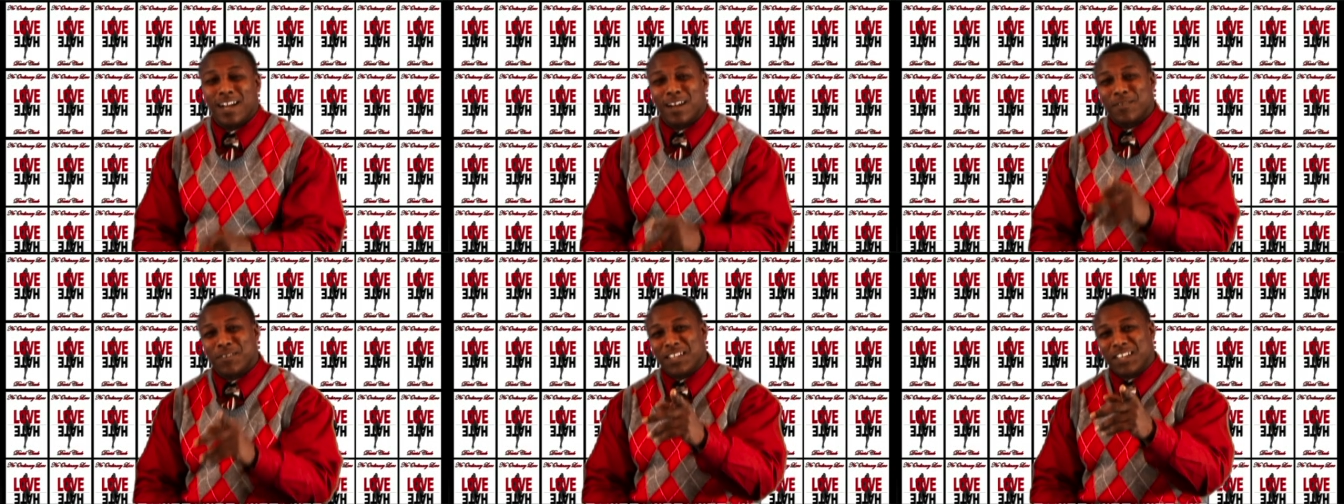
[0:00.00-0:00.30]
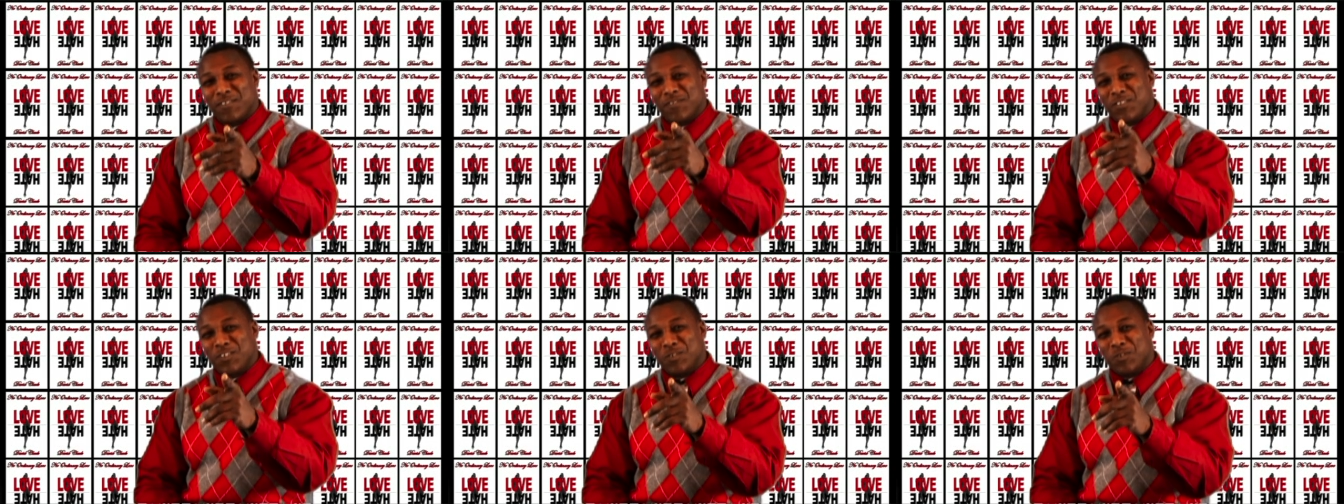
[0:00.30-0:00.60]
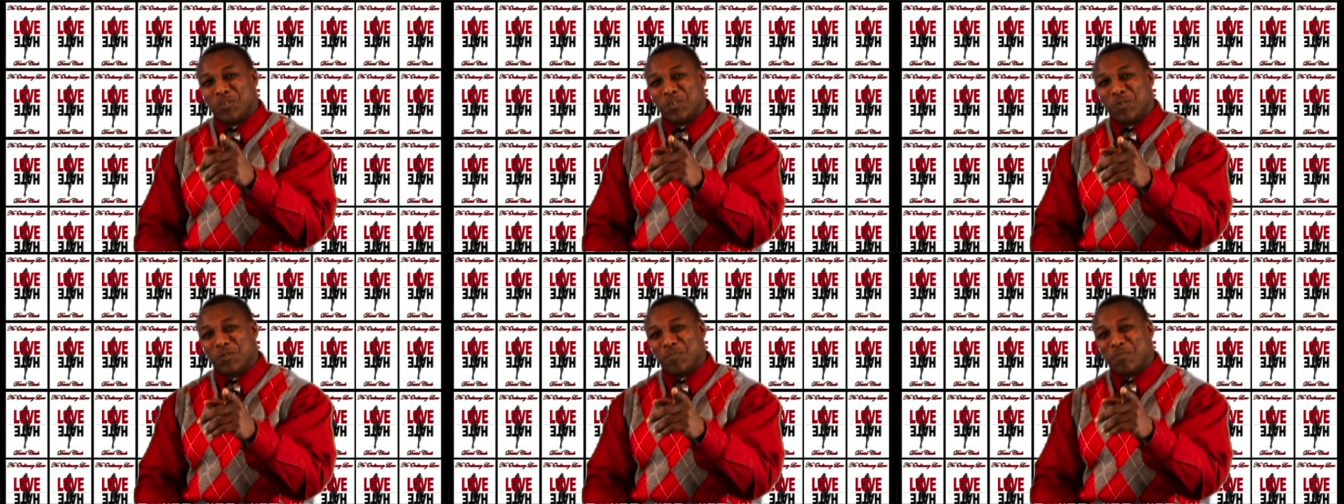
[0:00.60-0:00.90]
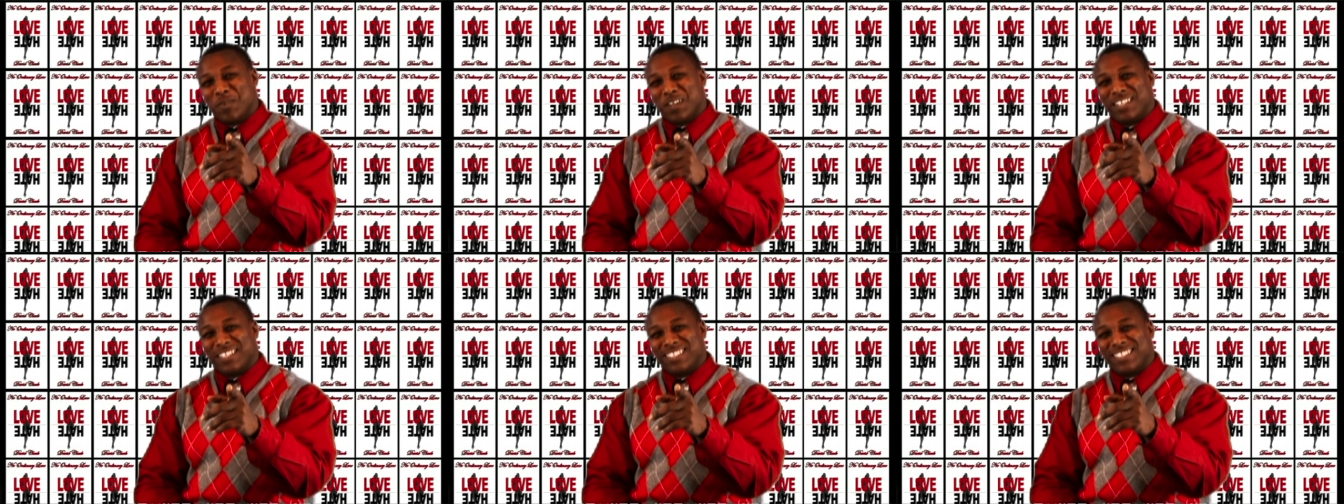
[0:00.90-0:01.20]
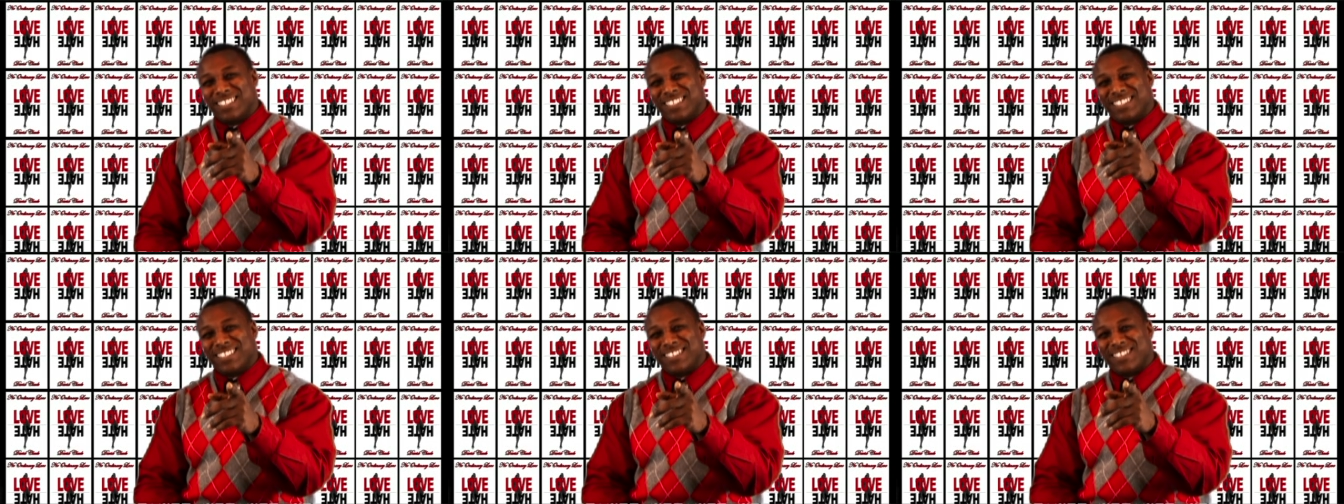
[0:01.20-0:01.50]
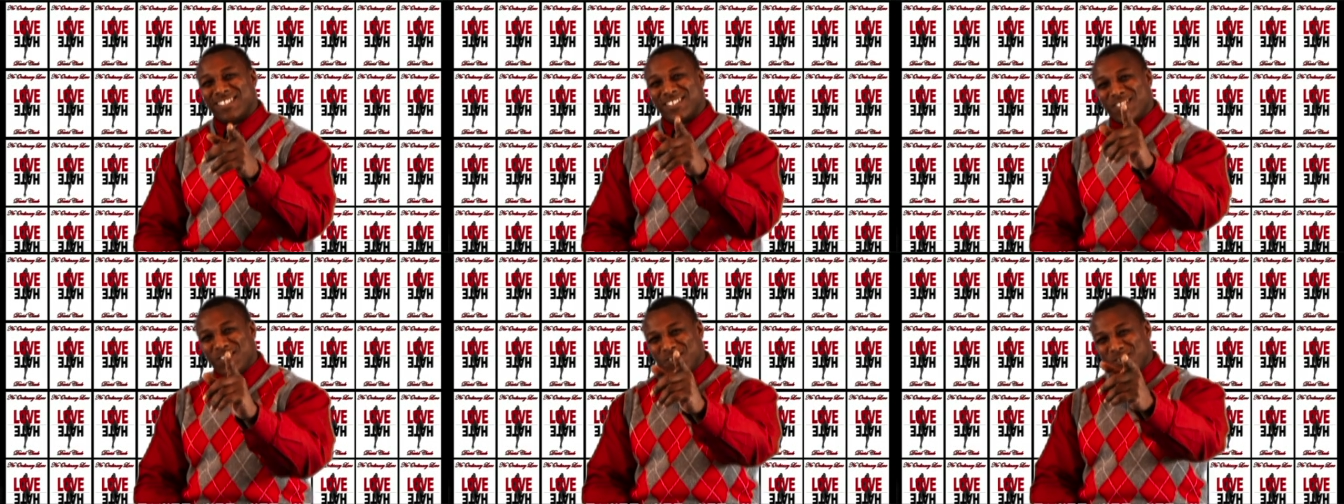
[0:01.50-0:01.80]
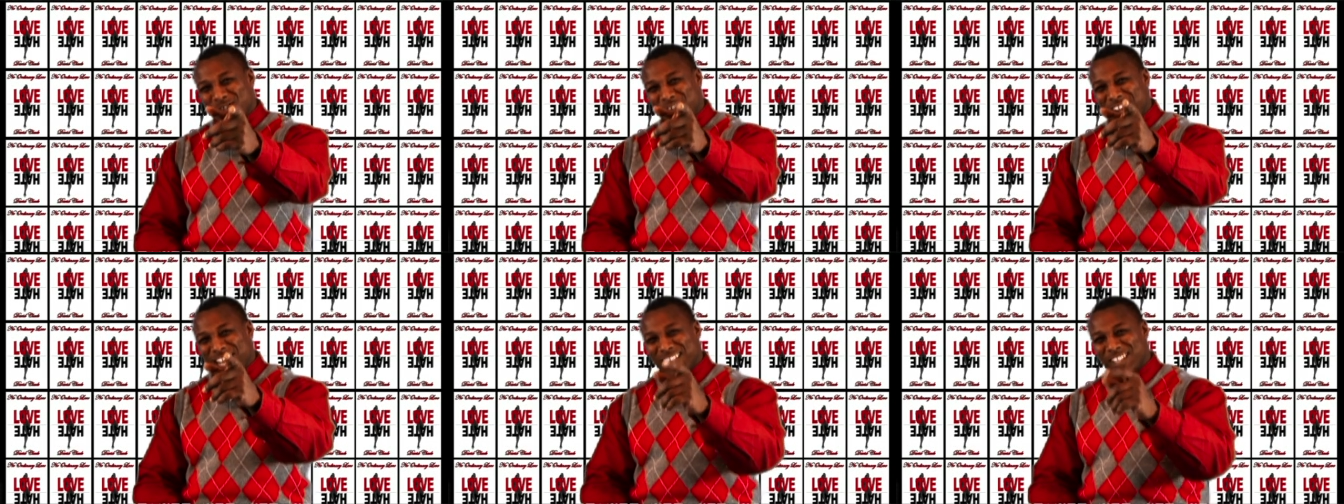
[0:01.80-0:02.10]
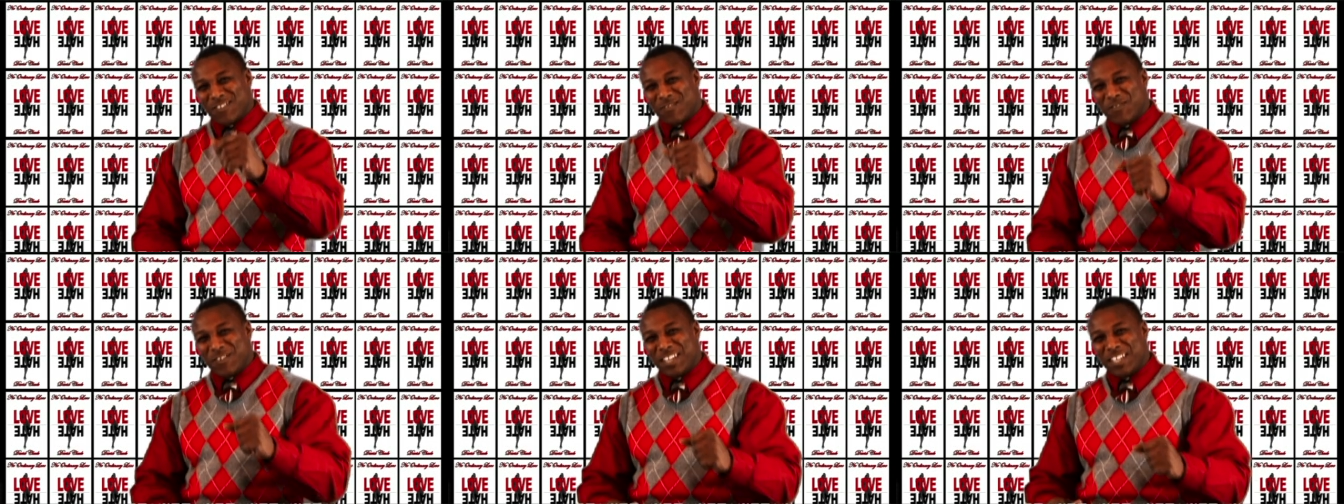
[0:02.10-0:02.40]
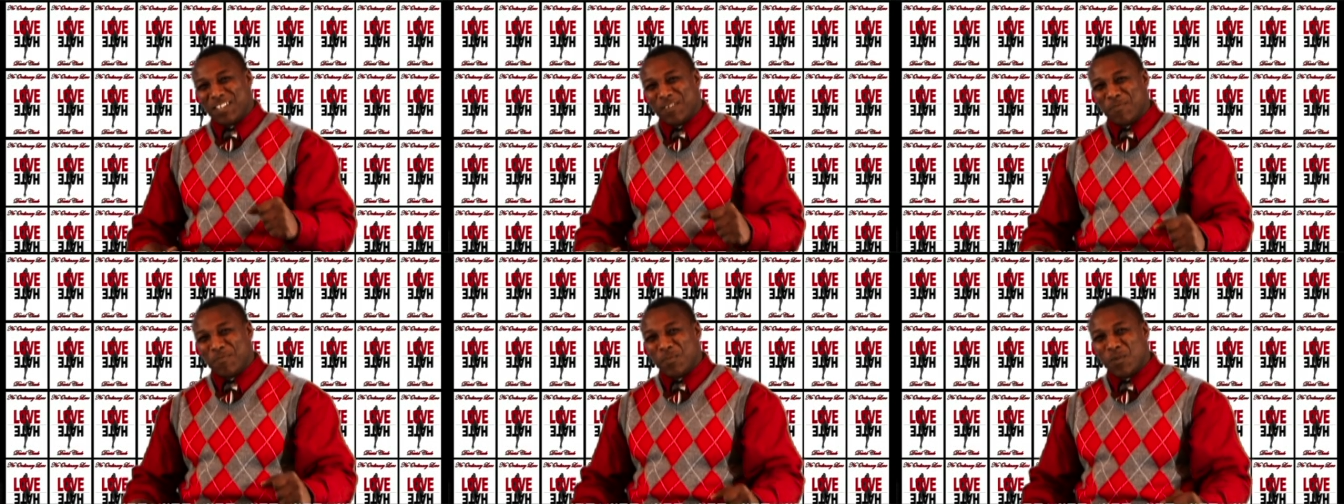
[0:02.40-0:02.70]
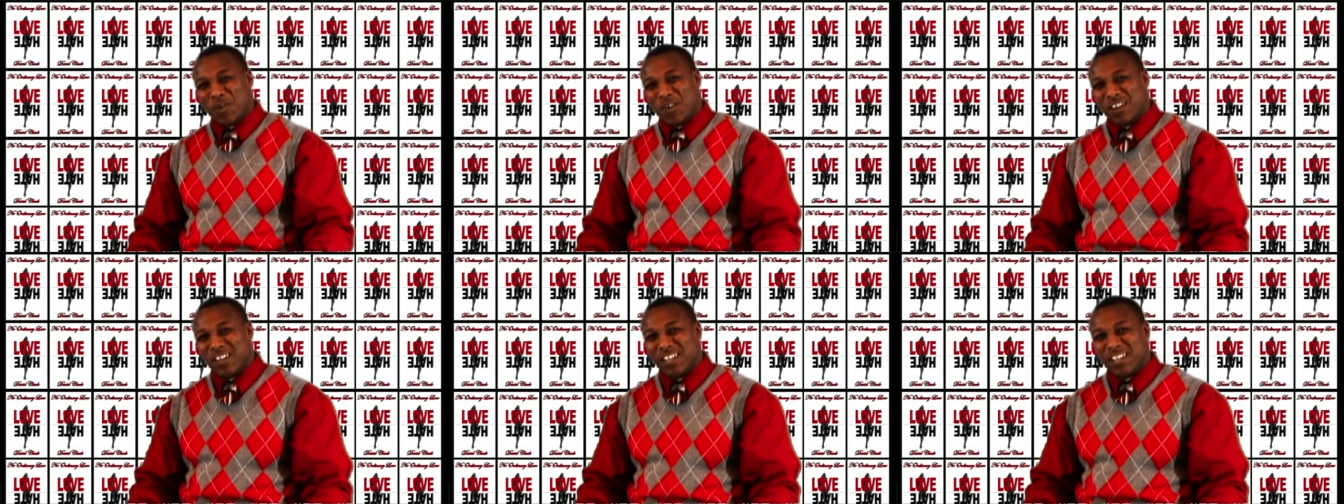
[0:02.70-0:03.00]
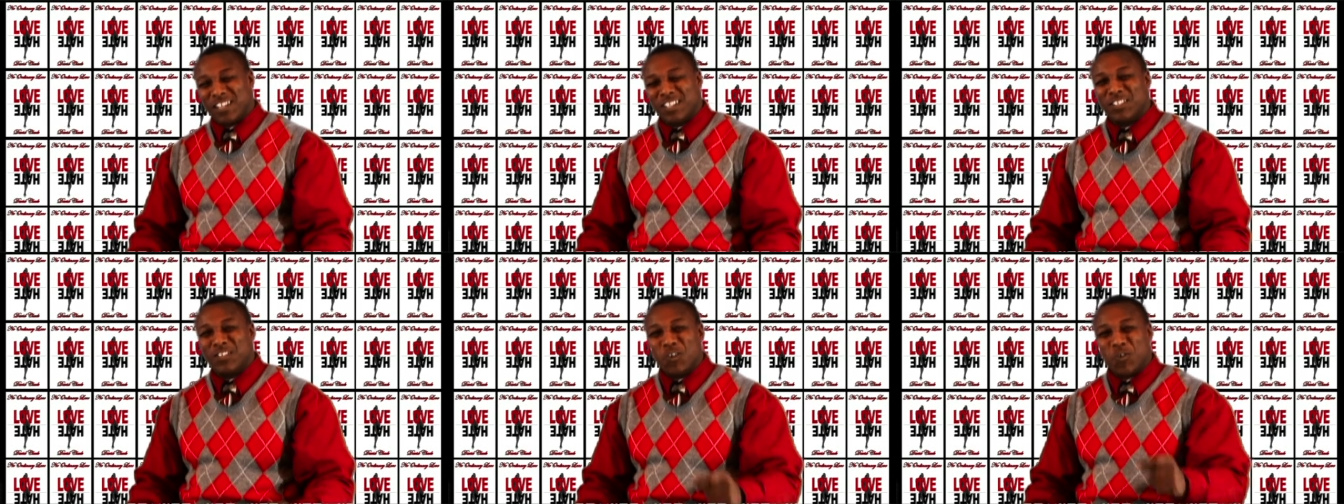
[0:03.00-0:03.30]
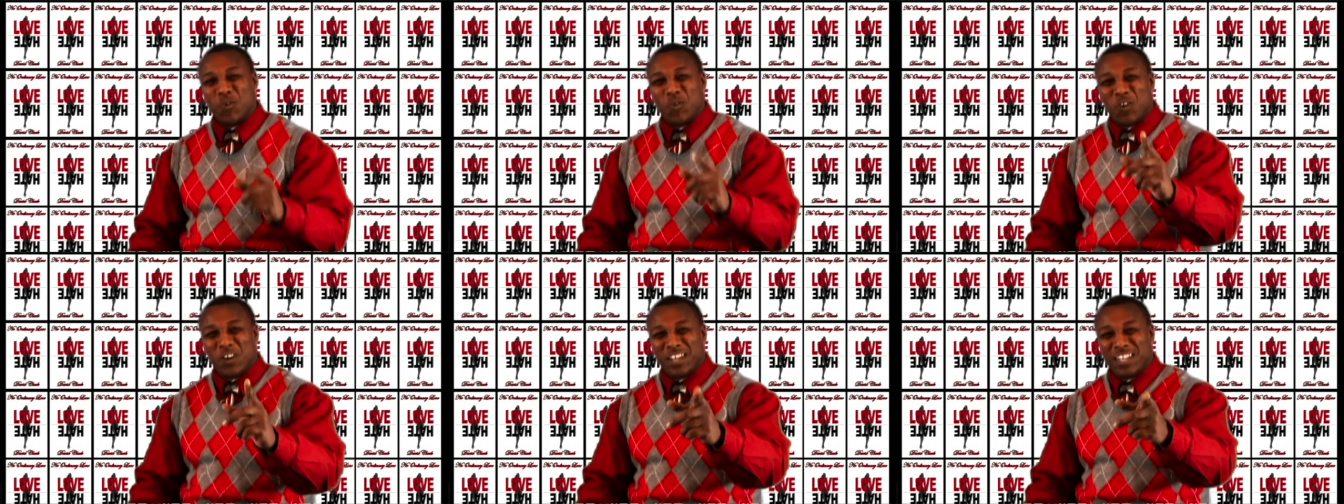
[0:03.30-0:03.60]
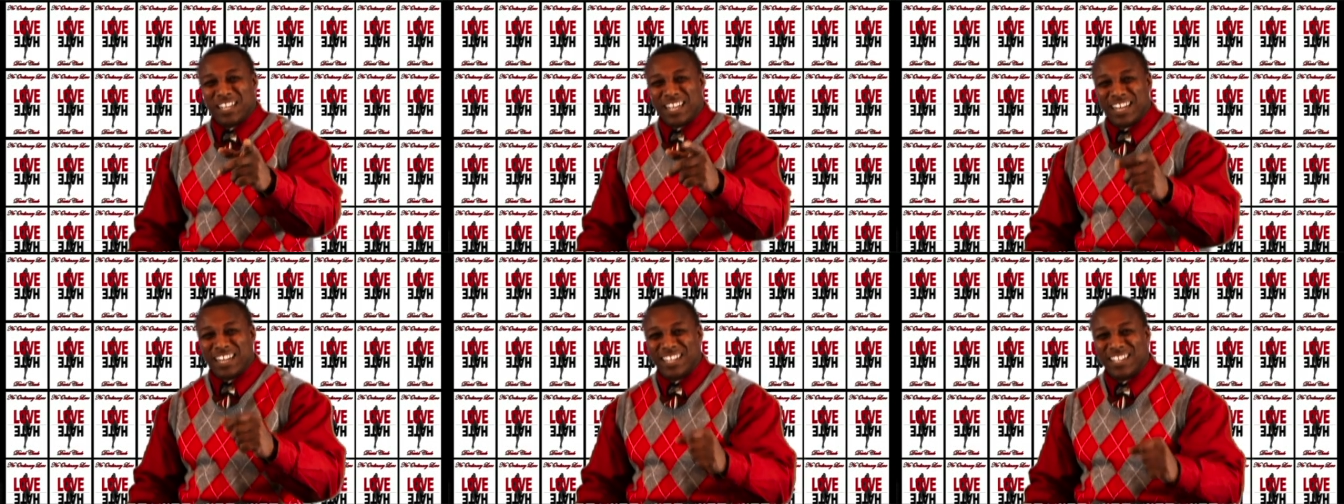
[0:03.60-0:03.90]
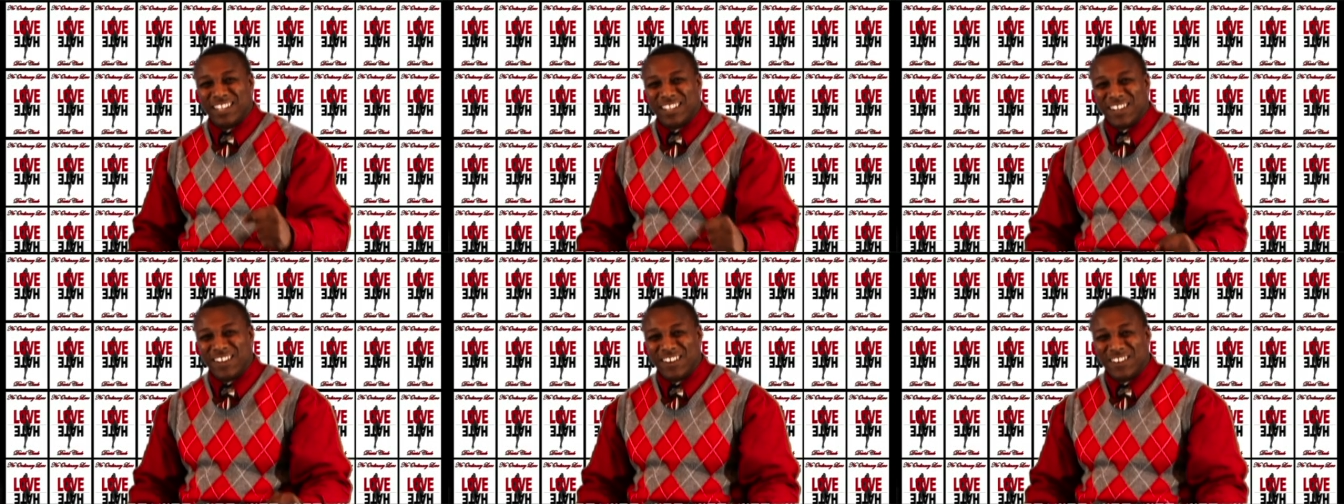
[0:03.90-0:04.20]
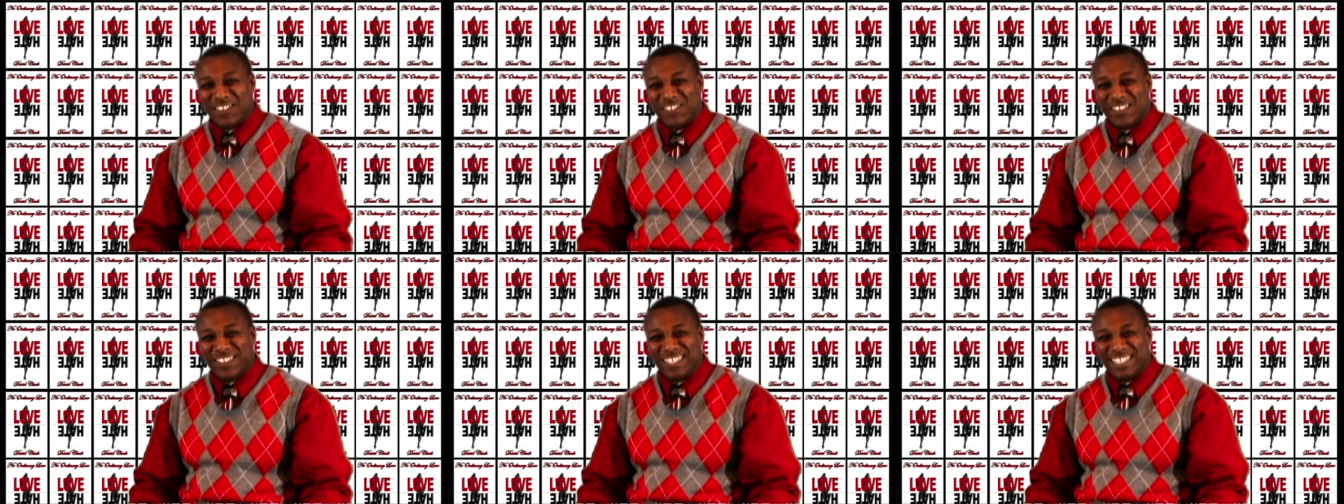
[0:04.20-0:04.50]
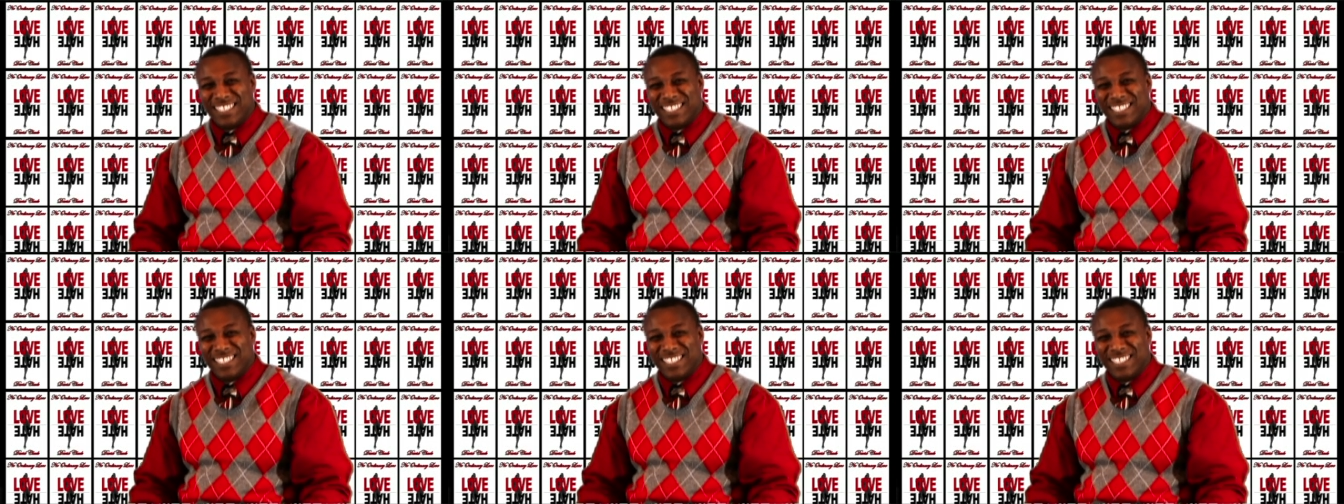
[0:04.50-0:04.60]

I'm giving you too much. You're going to have to read the book. No Ordinary Love.